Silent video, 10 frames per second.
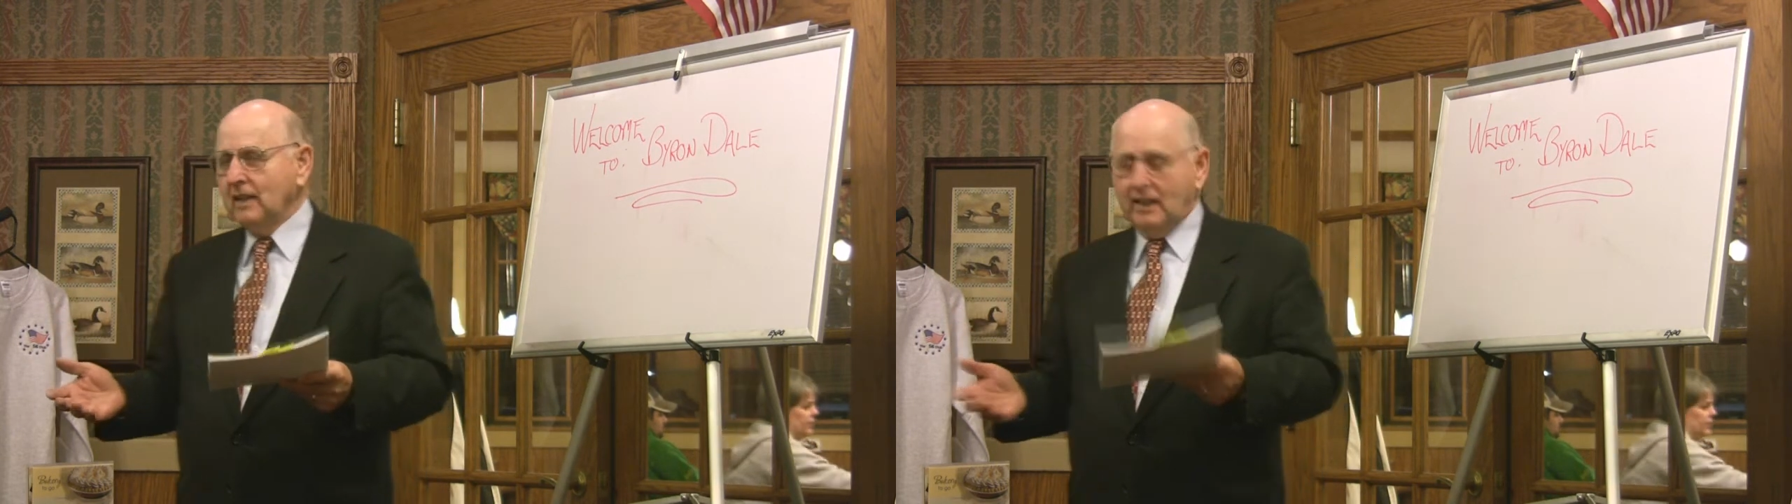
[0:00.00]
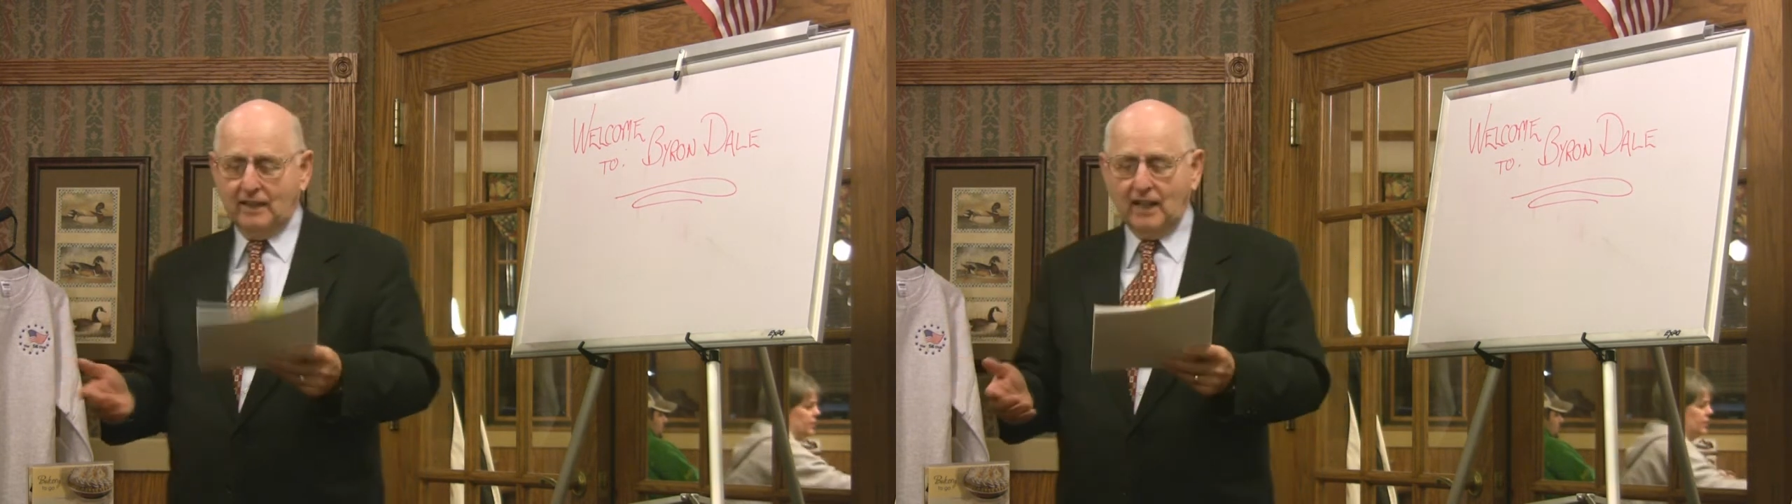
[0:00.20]

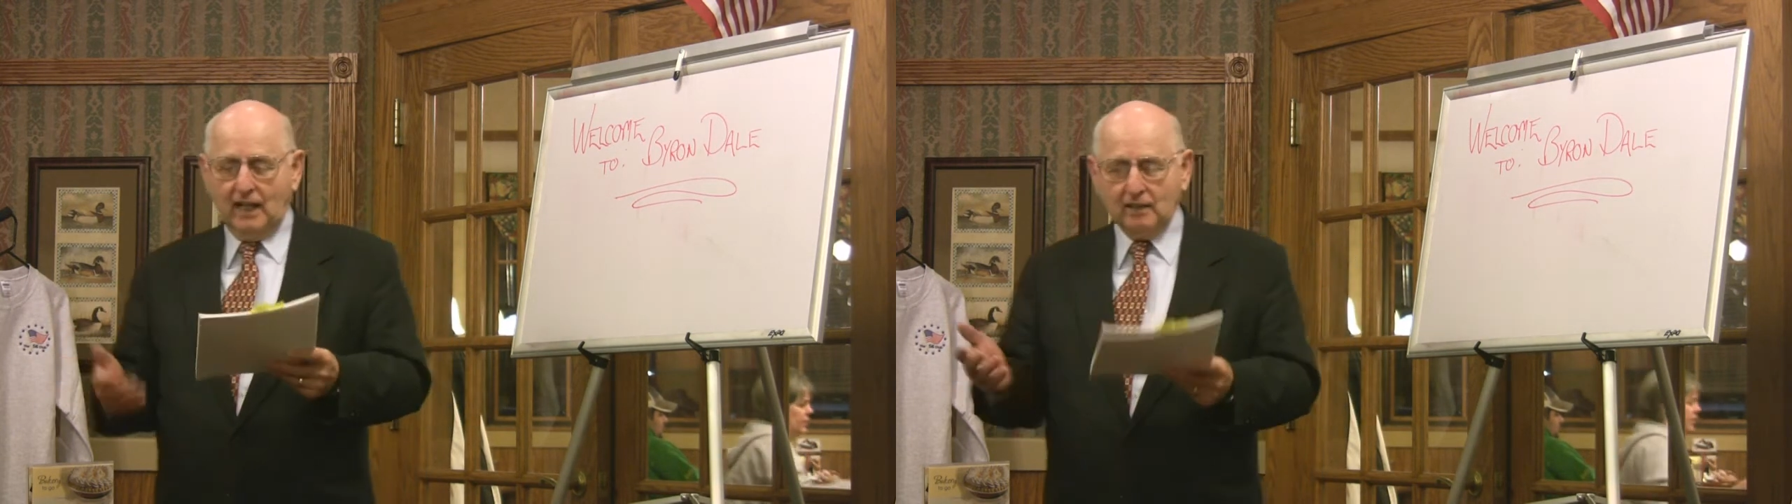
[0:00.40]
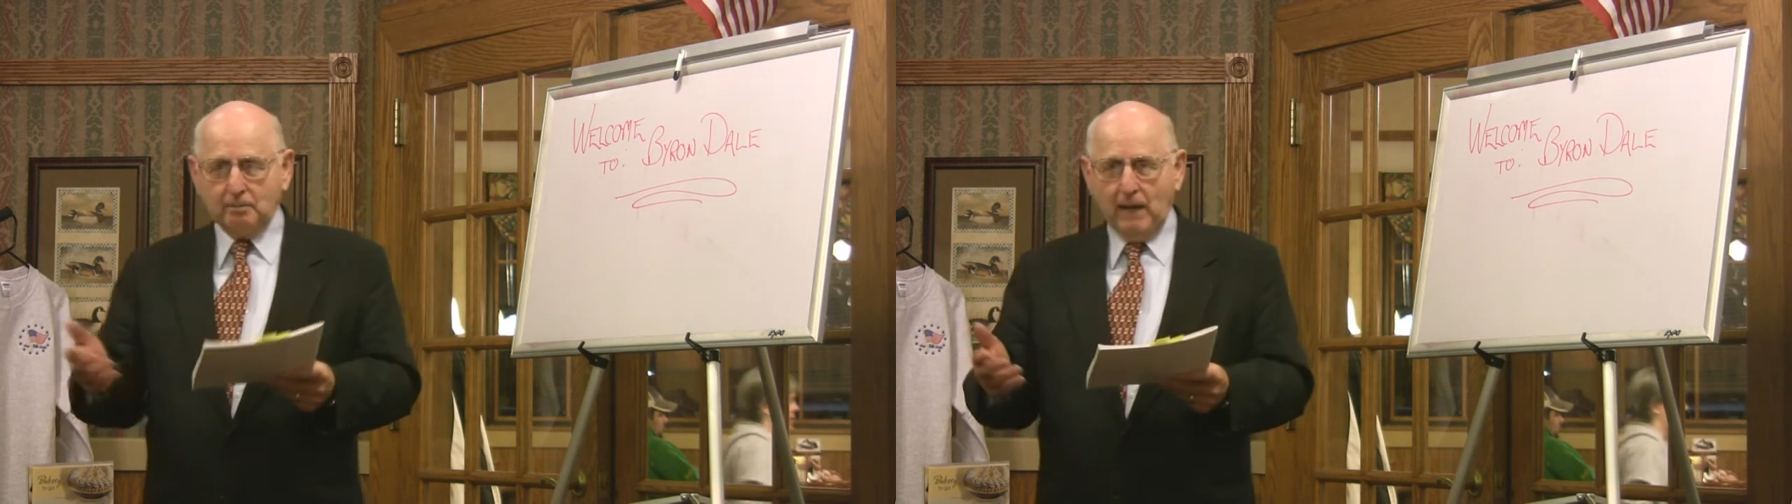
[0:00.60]
And then
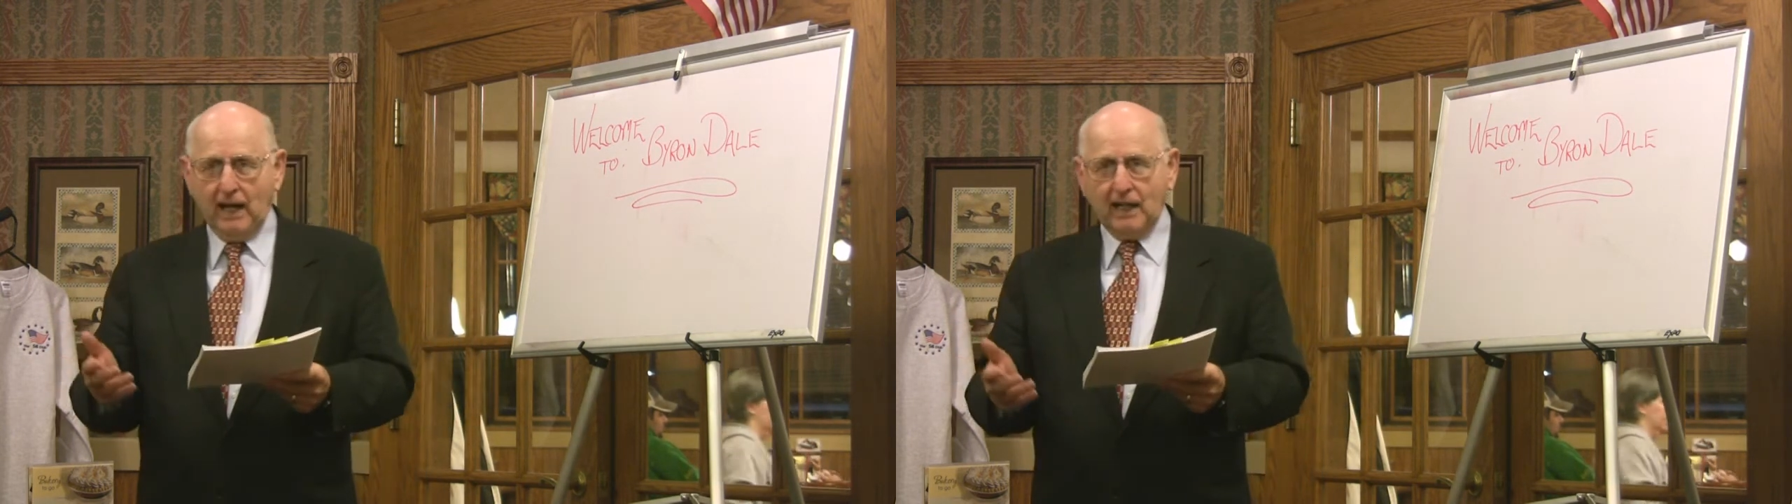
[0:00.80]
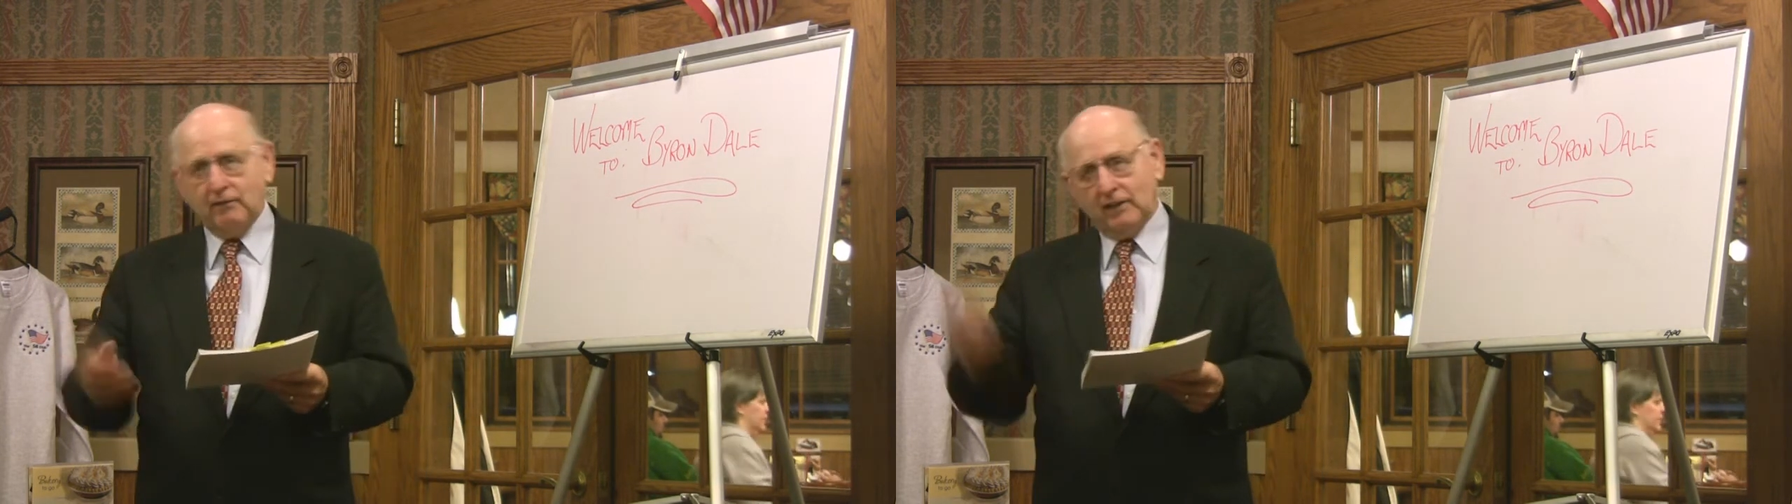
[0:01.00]
I looked
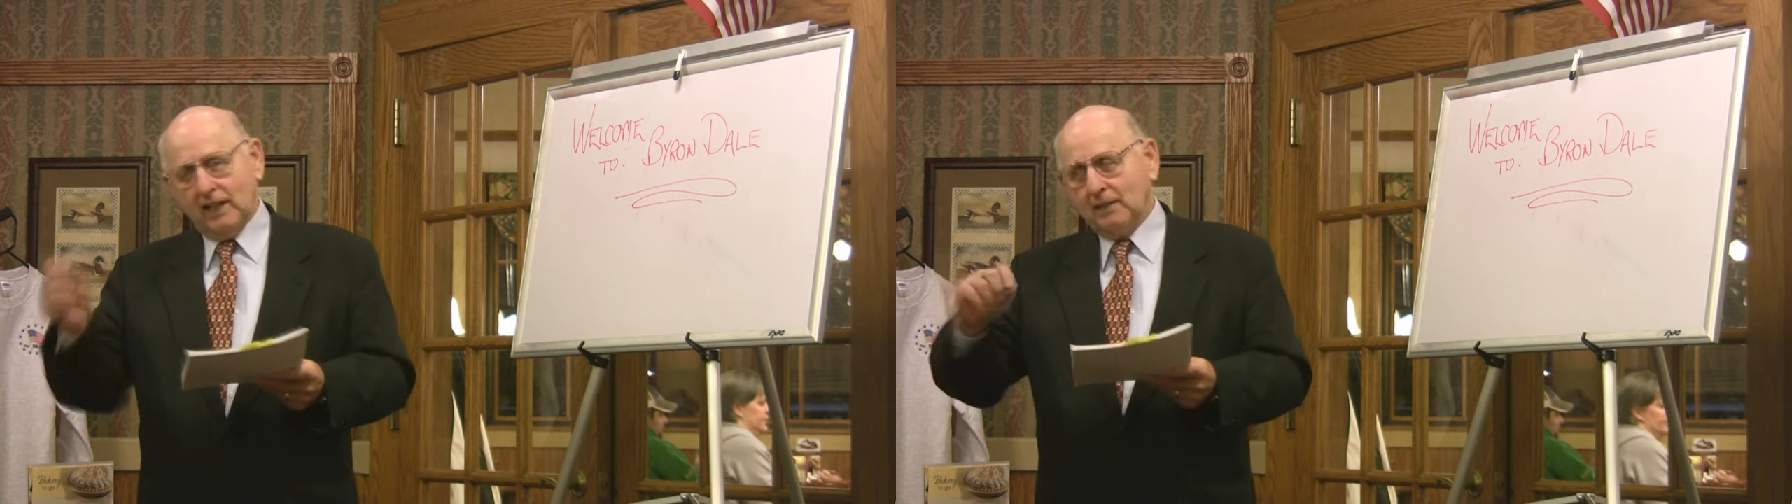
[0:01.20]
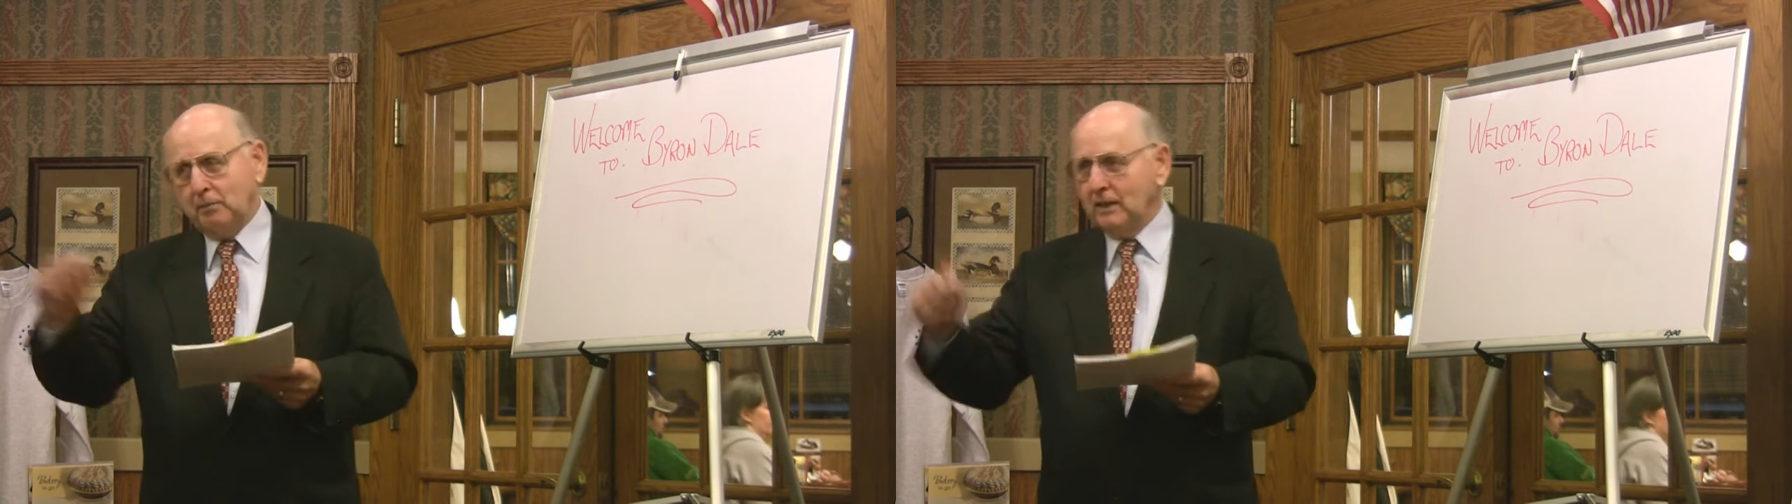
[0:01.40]
back, I
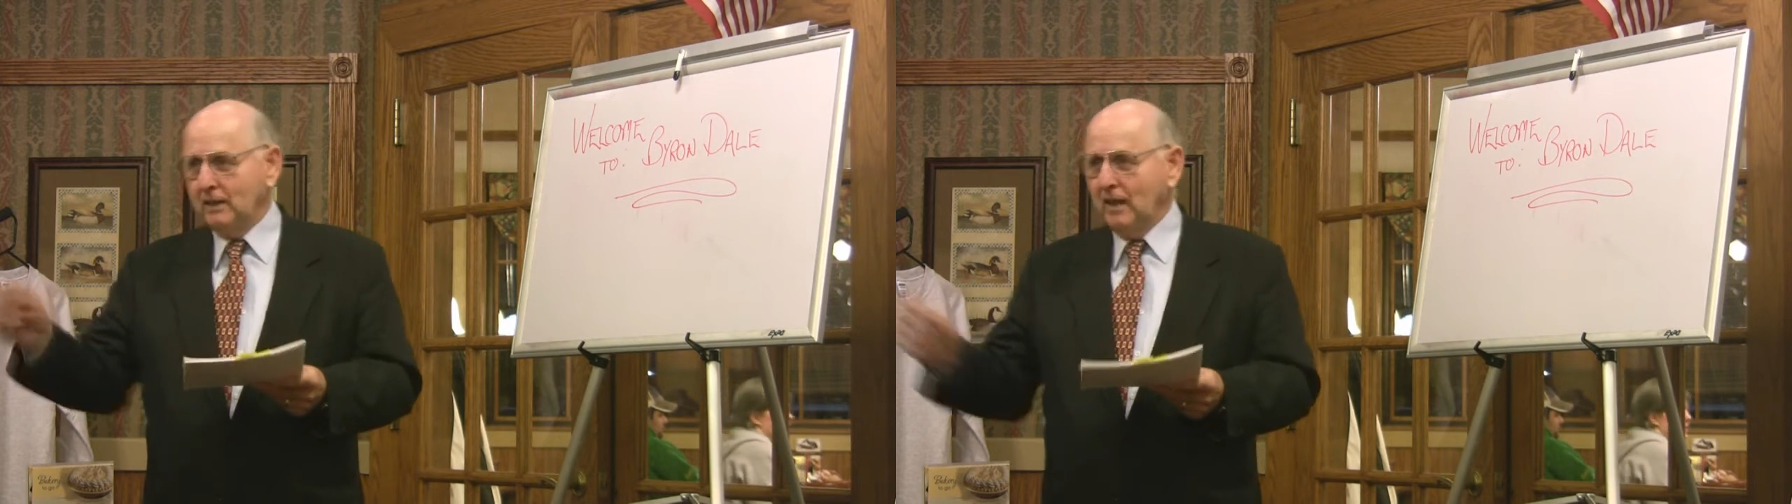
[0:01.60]
forgot to put in